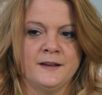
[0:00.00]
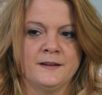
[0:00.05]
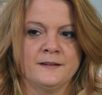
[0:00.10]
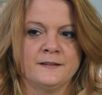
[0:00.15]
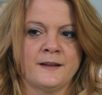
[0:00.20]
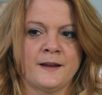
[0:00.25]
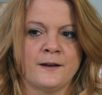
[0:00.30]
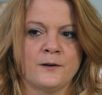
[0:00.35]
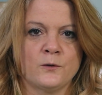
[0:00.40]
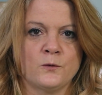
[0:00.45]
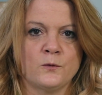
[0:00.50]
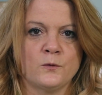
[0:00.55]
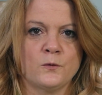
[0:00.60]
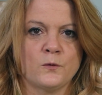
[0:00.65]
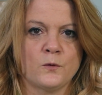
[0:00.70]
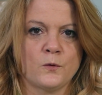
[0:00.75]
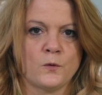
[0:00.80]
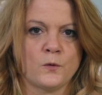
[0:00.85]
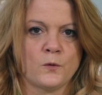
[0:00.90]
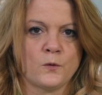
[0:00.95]
Now,
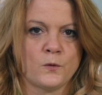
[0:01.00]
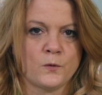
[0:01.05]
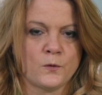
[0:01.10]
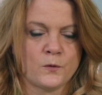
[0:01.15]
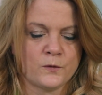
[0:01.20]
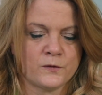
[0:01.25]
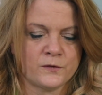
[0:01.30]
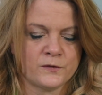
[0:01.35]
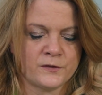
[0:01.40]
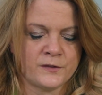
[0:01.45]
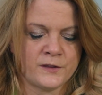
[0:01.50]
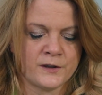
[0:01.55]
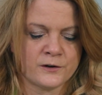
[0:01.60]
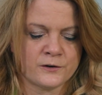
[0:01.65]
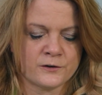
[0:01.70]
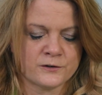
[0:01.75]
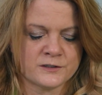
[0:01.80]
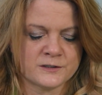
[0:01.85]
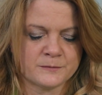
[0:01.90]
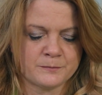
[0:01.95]

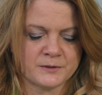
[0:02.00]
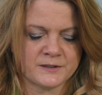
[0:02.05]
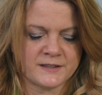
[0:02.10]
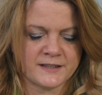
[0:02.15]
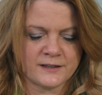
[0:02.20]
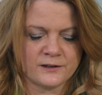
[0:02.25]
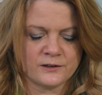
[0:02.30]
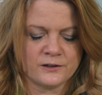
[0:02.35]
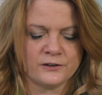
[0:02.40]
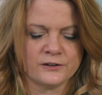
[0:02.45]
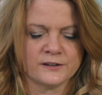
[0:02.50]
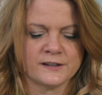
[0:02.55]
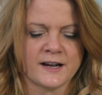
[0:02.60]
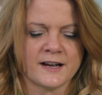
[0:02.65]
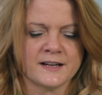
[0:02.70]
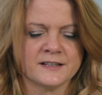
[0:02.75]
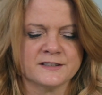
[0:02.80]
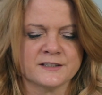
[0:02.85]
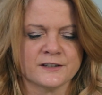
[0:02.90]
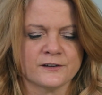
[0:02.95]
there's particular
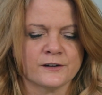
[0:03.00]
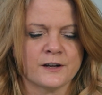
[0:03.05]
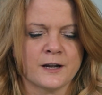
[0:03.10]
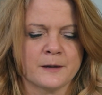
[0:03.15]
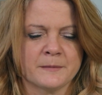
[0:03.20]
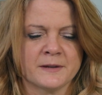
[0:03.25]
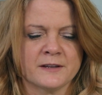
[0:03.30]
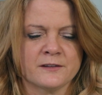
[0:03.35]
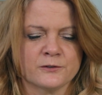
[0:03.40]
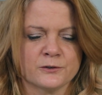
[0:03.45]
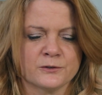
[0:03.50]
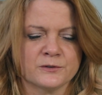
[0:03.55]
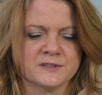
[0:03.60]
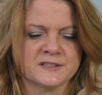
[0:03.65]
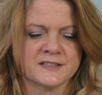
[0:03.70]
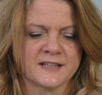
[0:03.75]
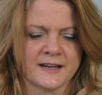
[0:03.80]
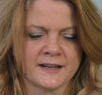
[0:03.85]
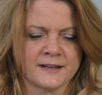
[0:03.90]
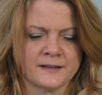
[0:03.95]
guides that are coming through
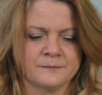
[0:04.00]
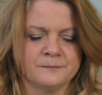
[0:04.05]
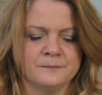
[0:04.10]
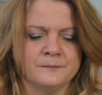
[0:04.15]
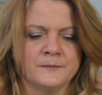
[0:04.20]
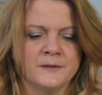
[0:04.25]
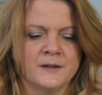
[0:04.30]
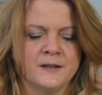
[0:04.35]
saying,